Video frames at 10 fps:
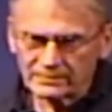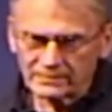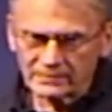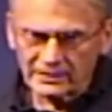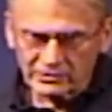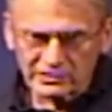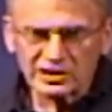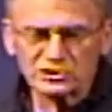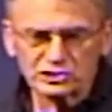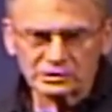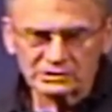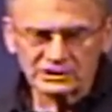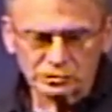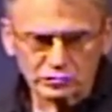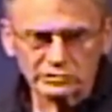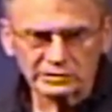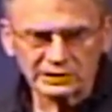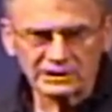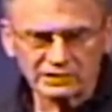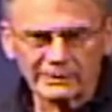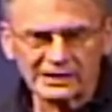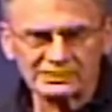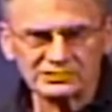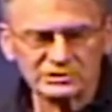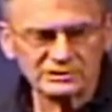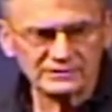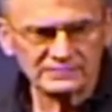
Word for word: that our nation is truly in the balance.